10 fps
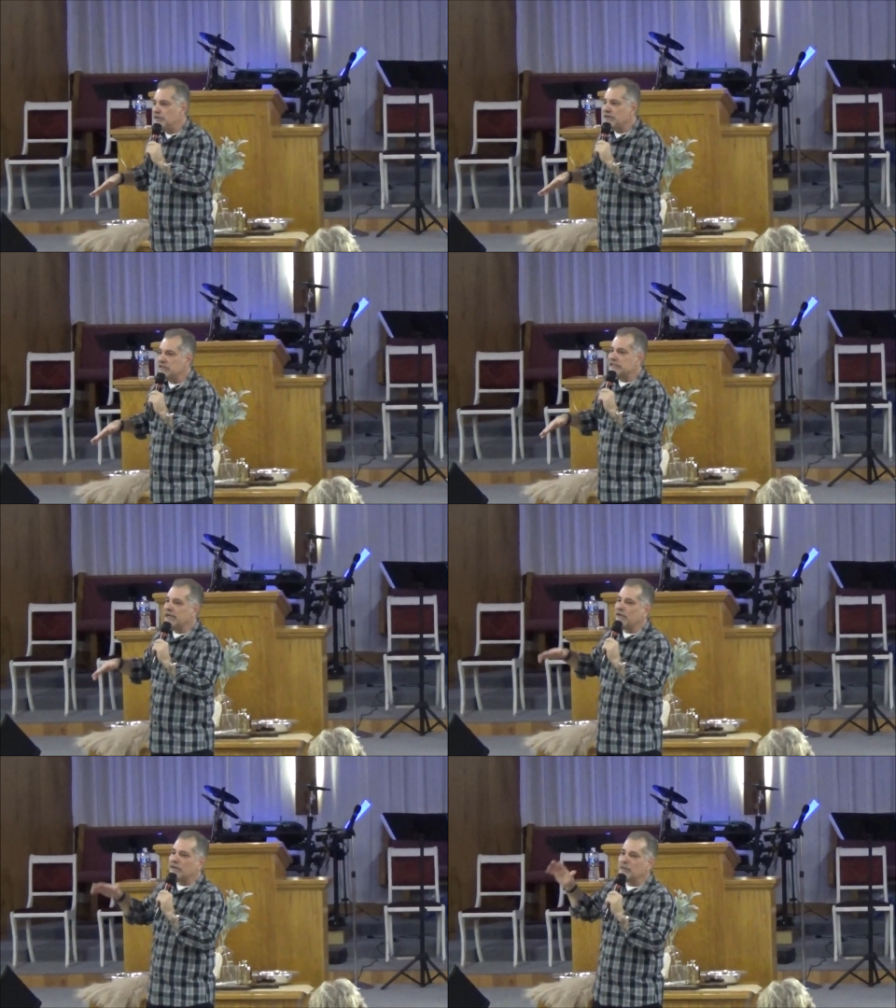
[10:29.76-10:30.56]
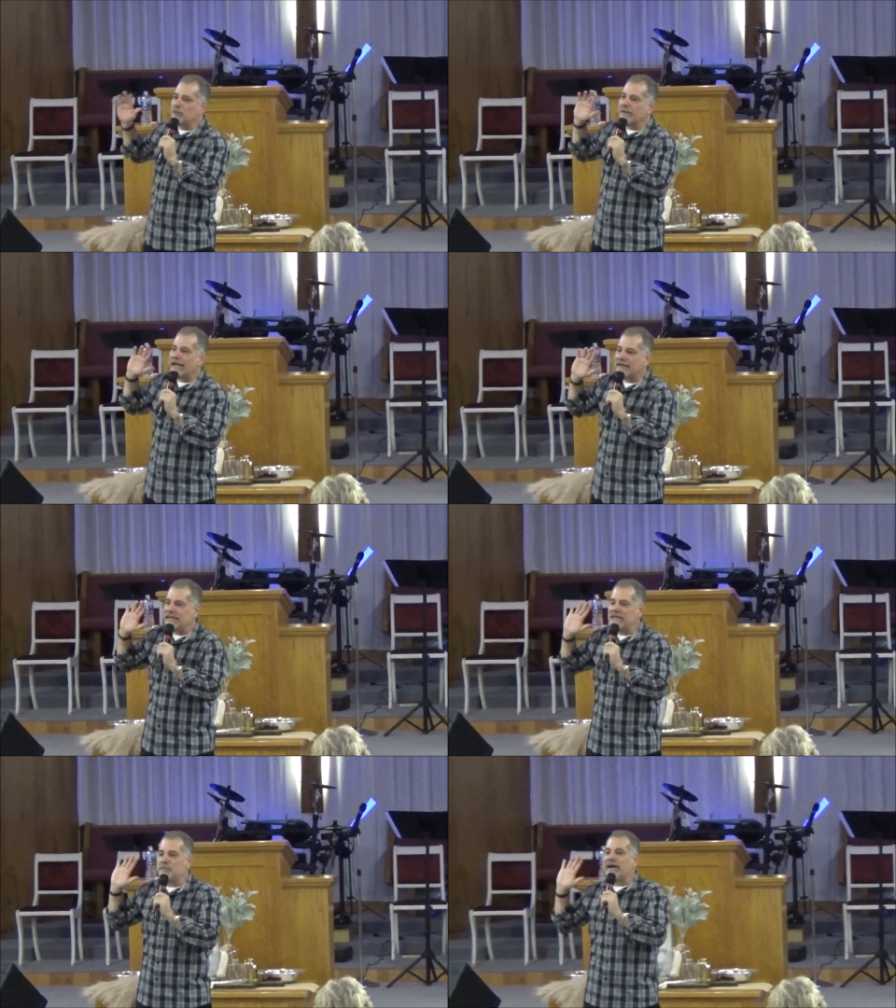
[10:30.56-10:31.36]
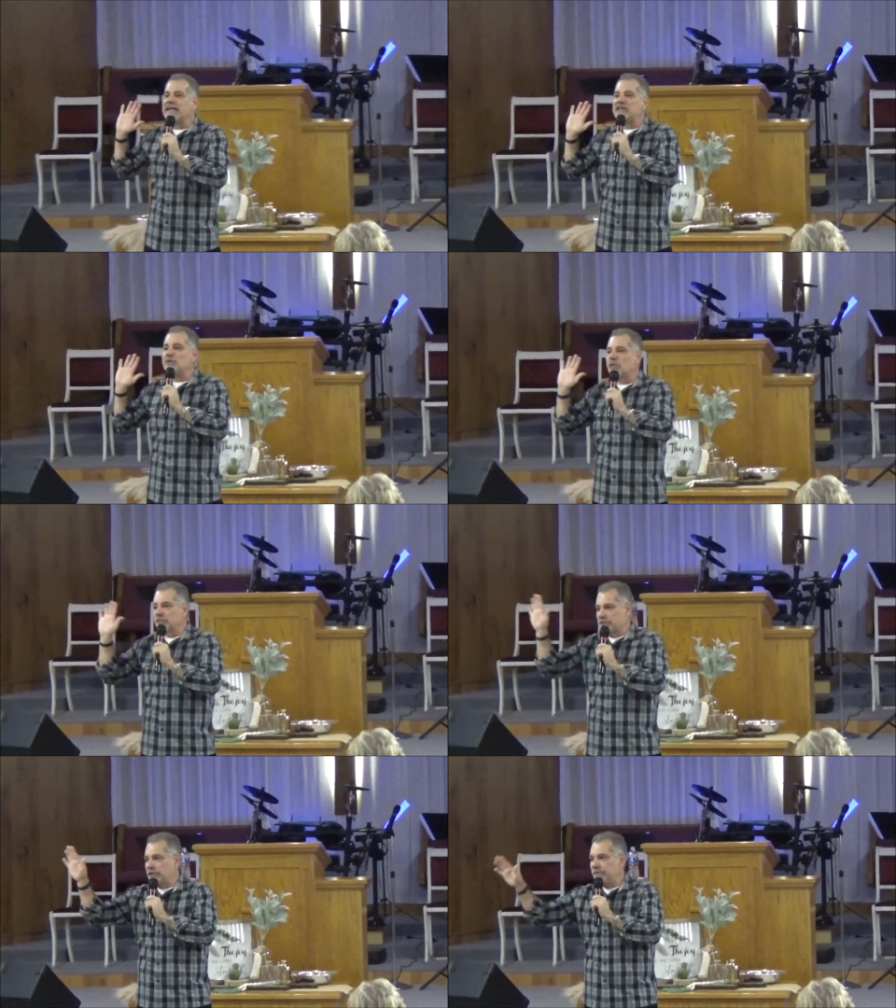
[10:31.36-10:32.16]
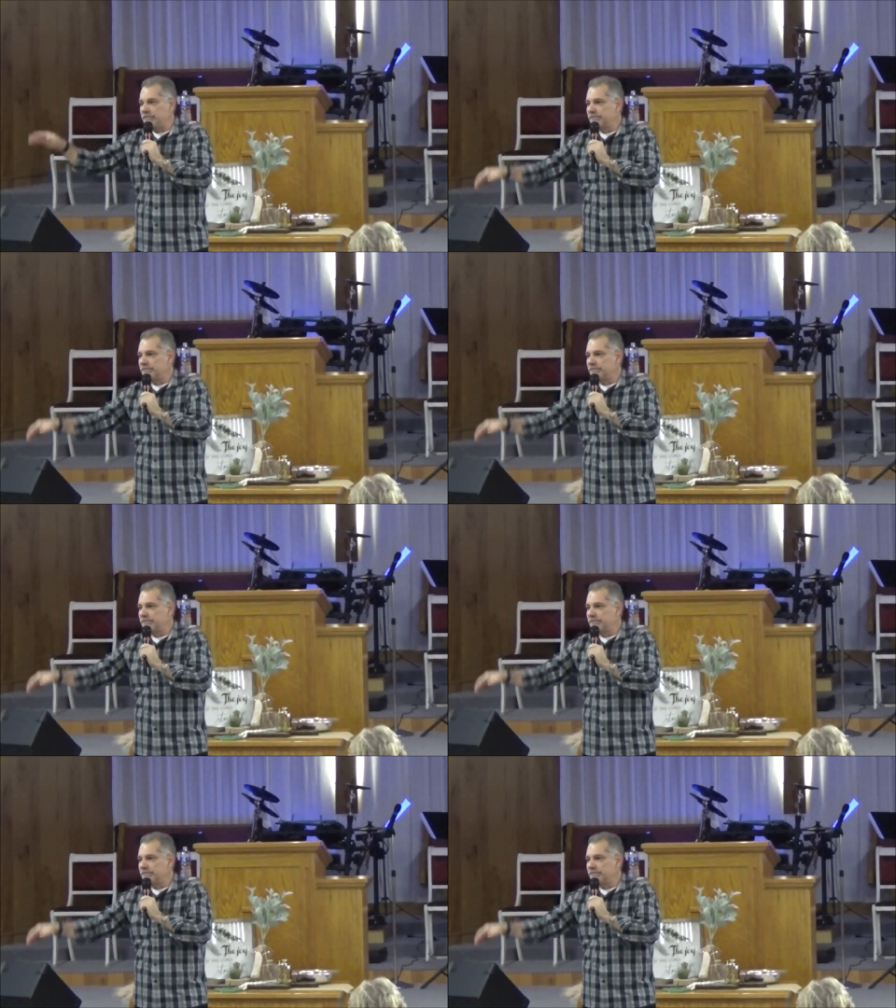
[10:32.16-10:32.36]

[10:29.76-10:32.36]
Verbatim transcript: you can tell them about anybody you want to.